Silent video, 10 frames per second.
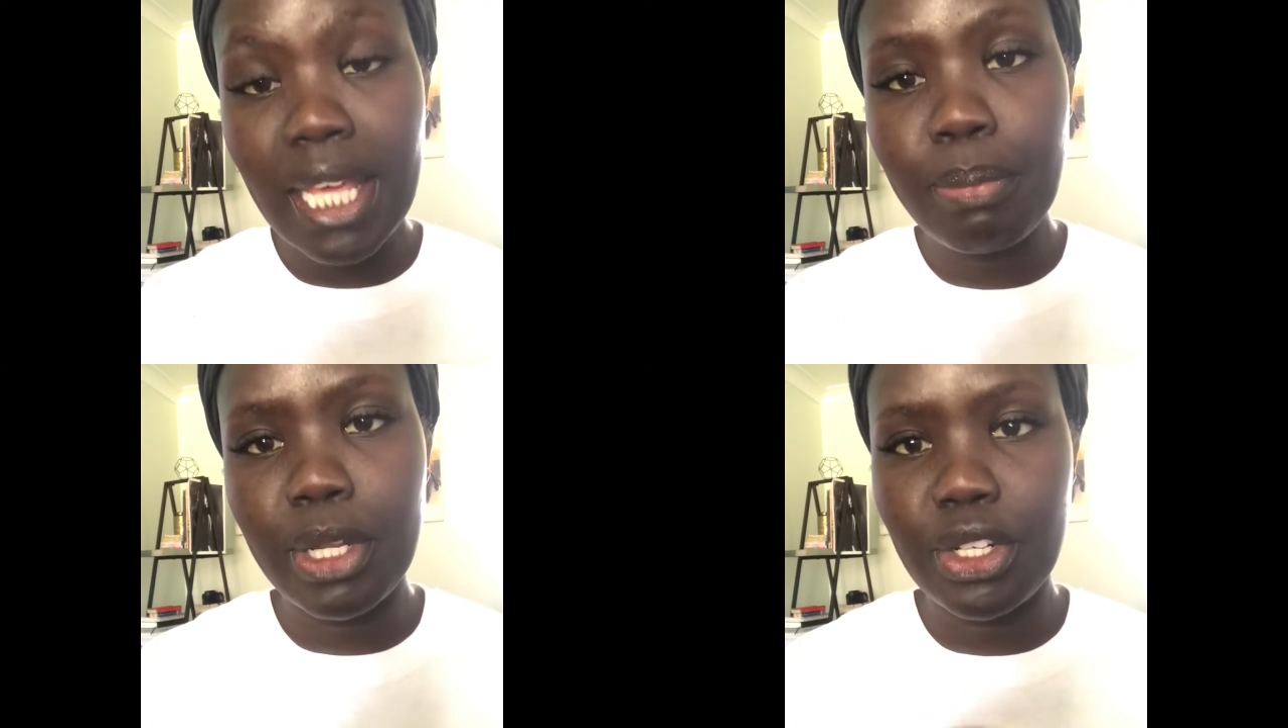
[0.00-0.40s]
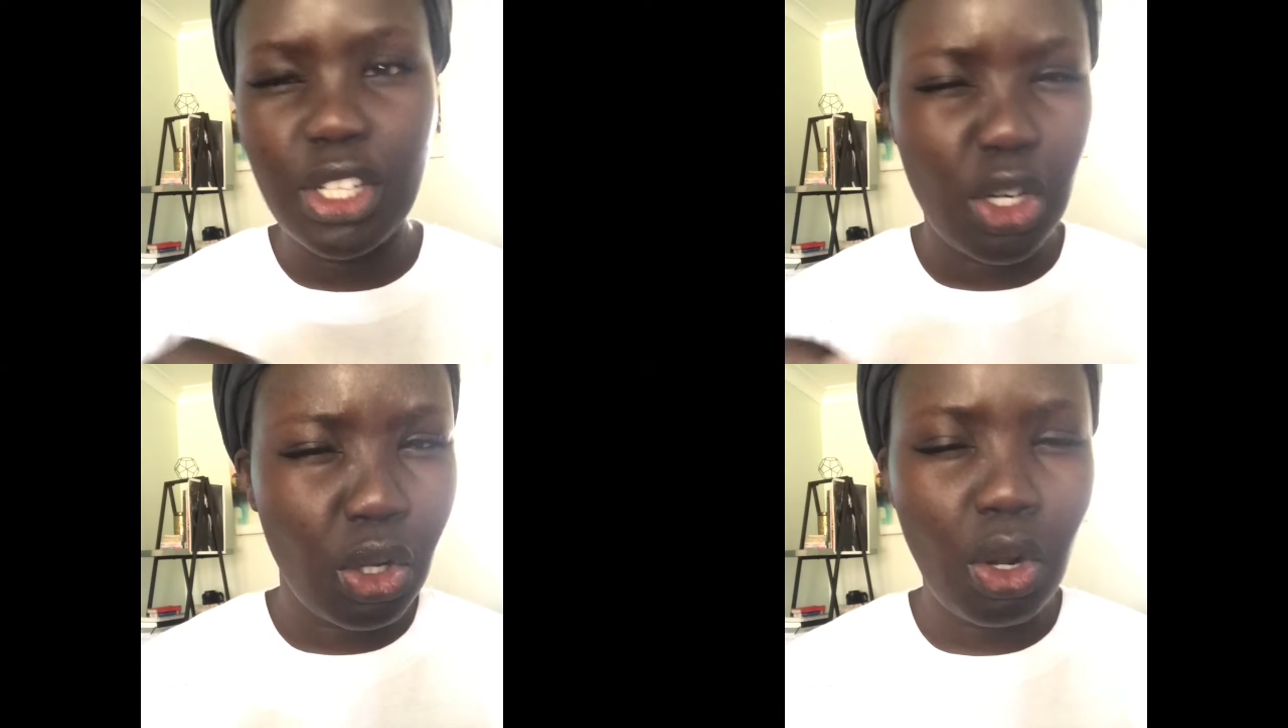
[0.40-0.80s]
but they're
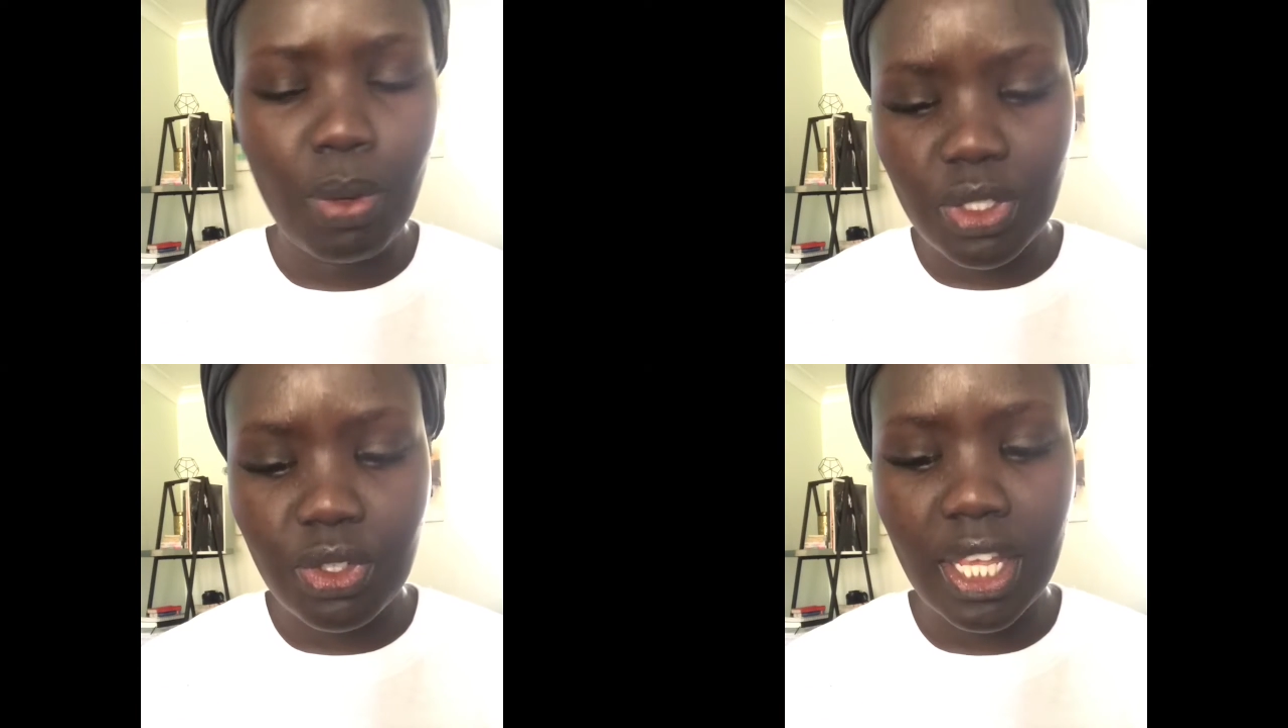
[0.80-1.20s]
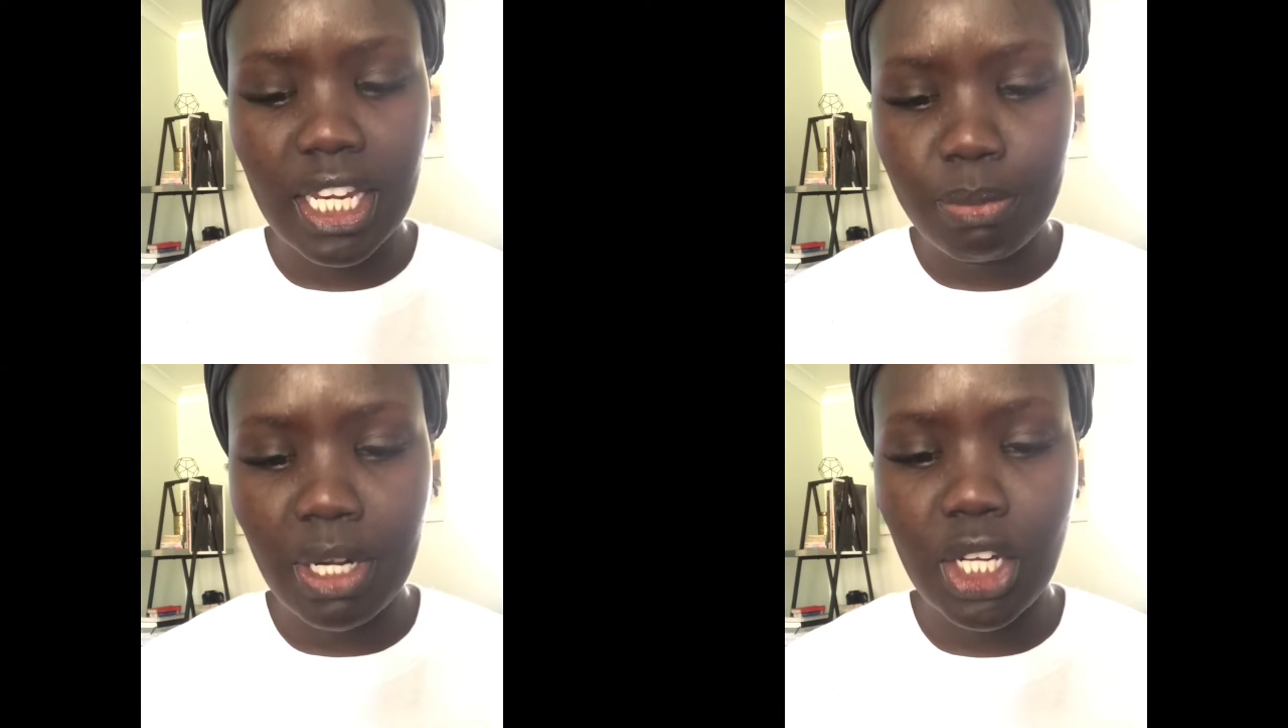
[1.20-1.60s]
not always organic,
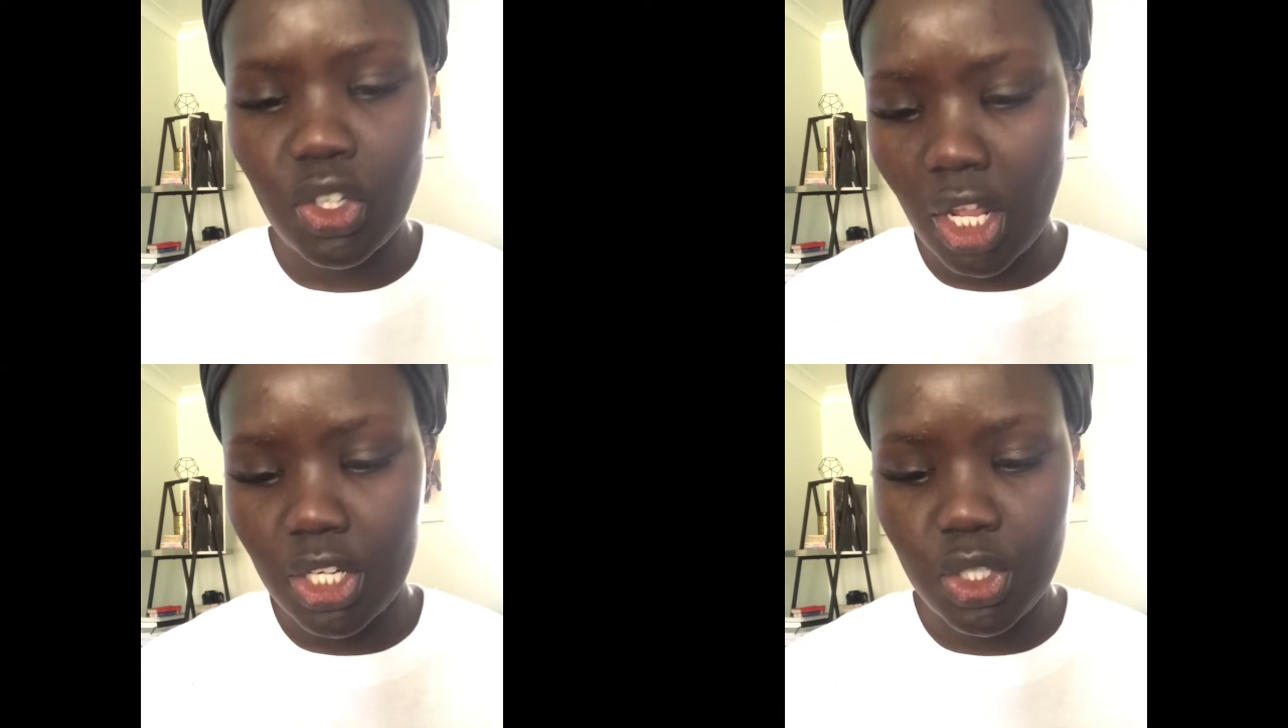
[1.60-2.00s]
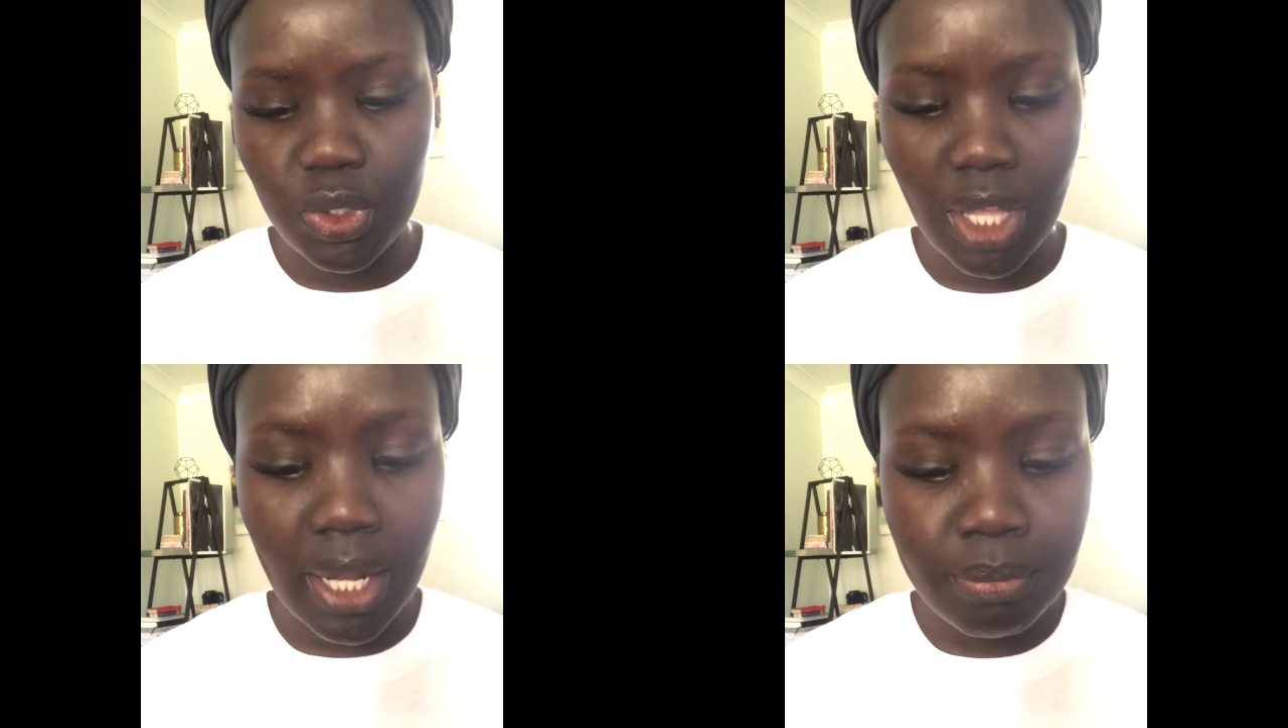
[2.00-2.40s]
but I try to do that.